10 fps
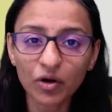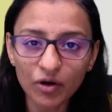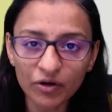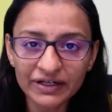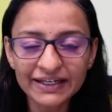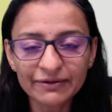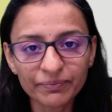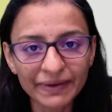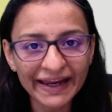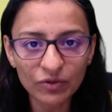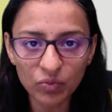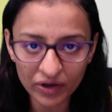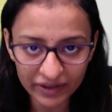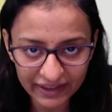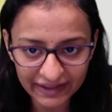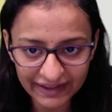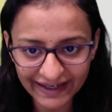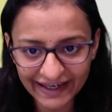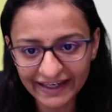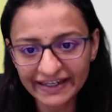only blank vertical
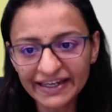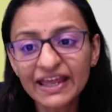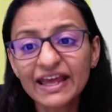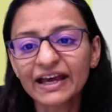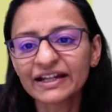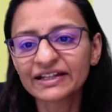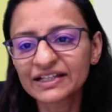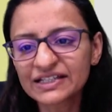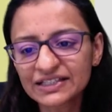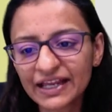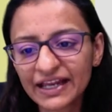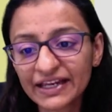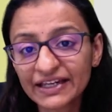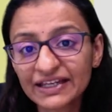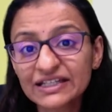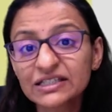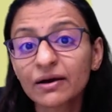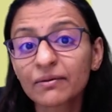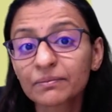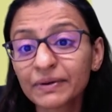gallery, and this gallery is
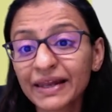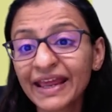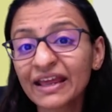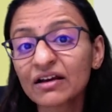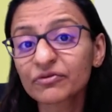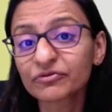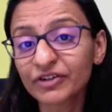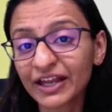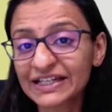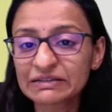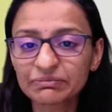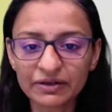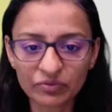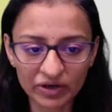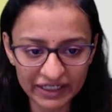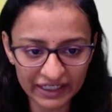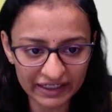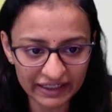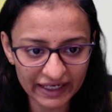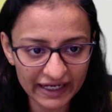blank flexible
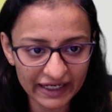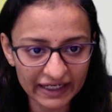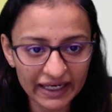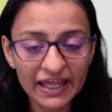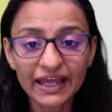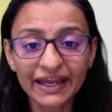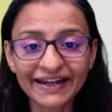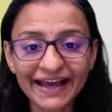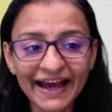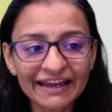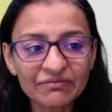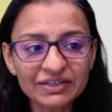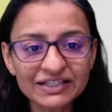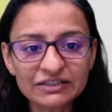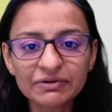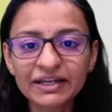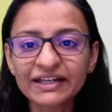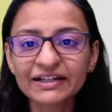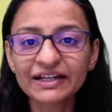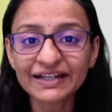vertical gallery, and I am
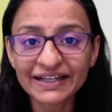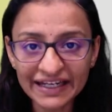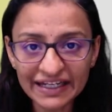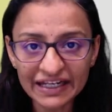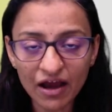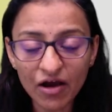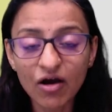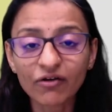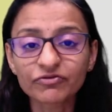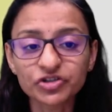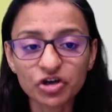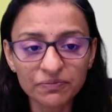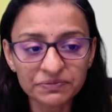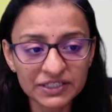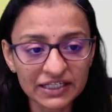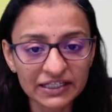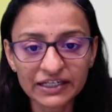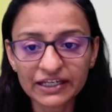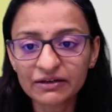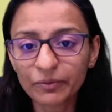displaying the data of job seeker
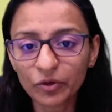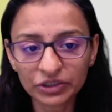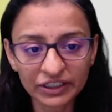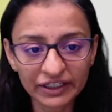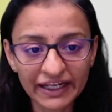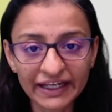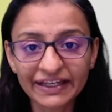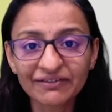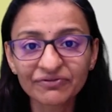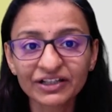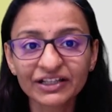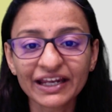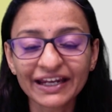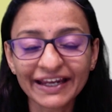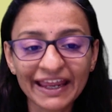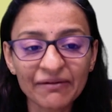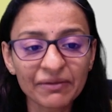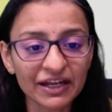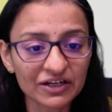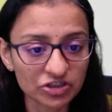in both the gallery with their name
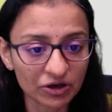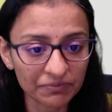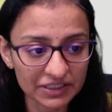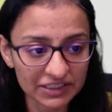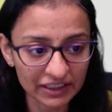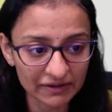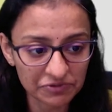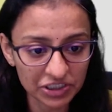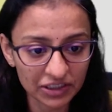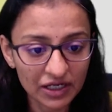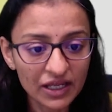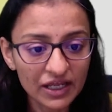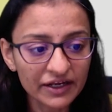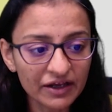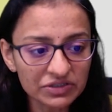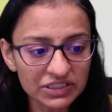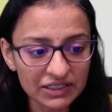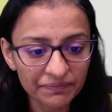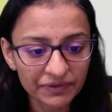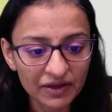and job description. Now
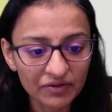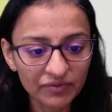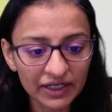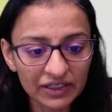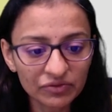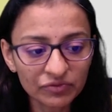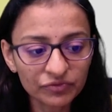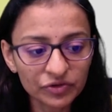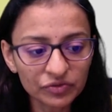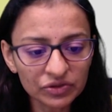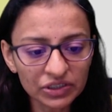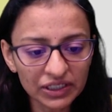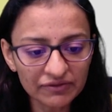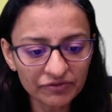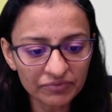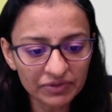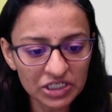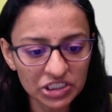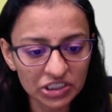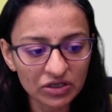see, when you view the
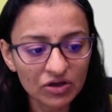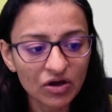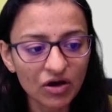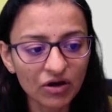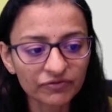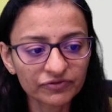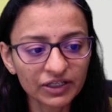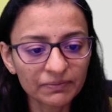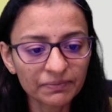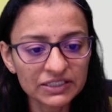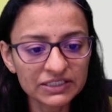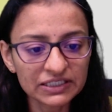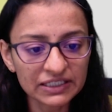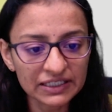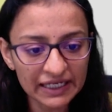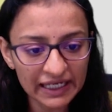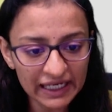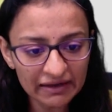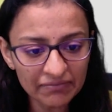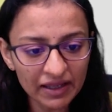information of the person
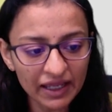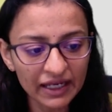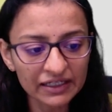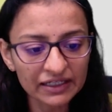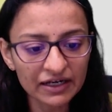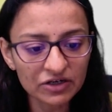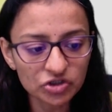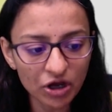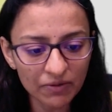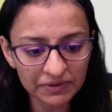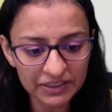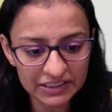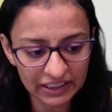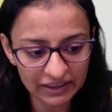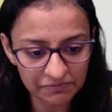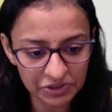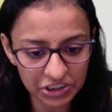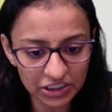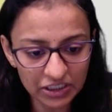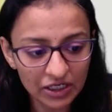name and their job
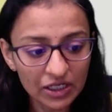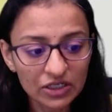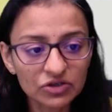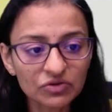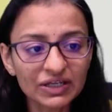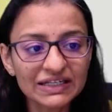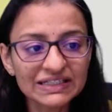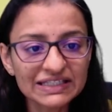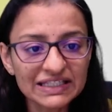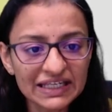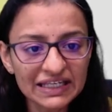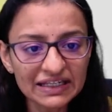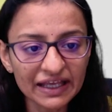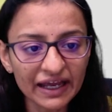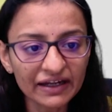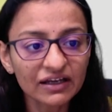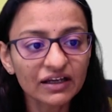description, you can see that